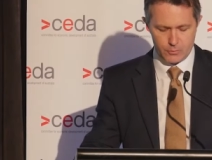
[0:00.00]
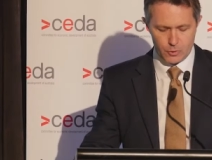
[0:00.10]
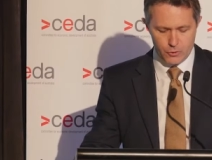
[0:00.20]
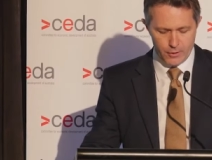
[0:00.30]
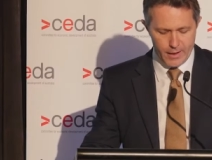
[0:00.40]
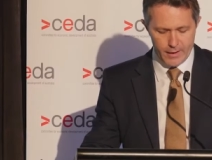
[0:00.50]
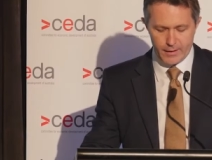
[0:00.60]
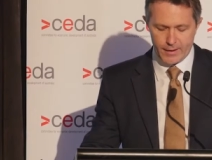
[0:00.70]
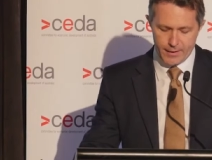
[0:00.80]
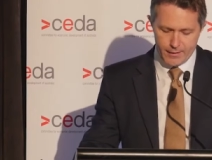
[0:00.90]
will
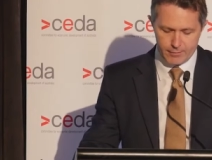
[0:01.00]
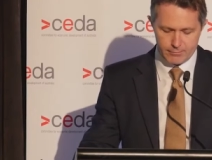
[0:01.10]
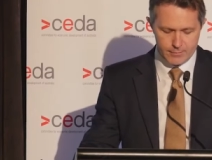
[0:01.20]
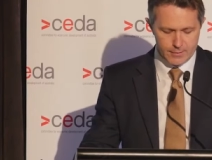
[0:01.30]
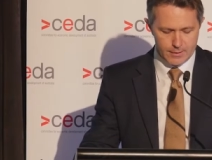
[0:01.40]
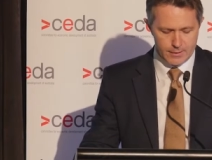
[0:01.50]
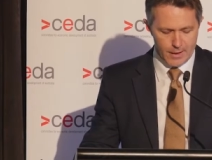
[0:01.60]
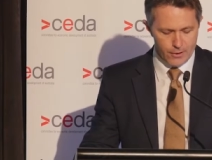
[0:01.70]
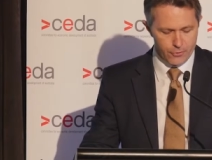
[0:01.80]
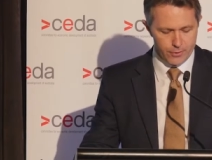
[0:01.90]
create another
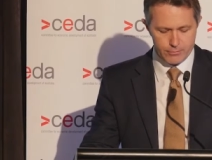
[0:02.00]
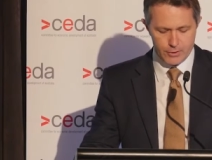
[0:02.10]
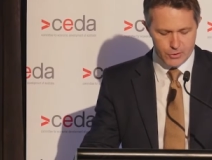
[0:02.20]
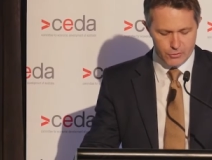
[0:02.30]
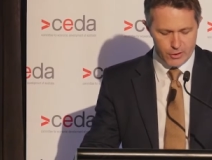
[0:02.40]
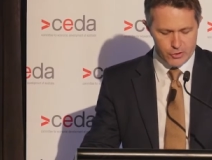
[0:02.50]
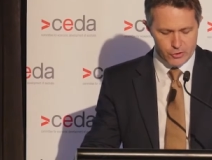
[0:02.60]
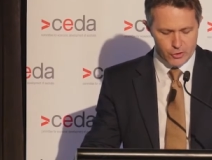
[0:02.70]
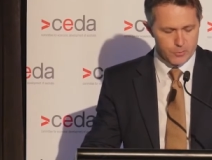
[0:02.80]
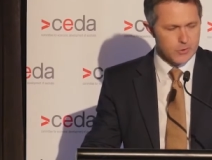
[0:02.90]
100 construction
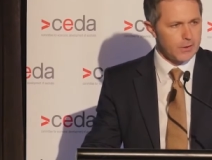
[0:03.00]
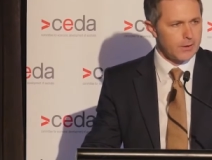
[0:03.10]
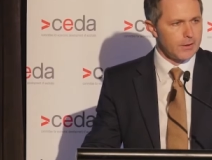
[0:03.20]
jobs.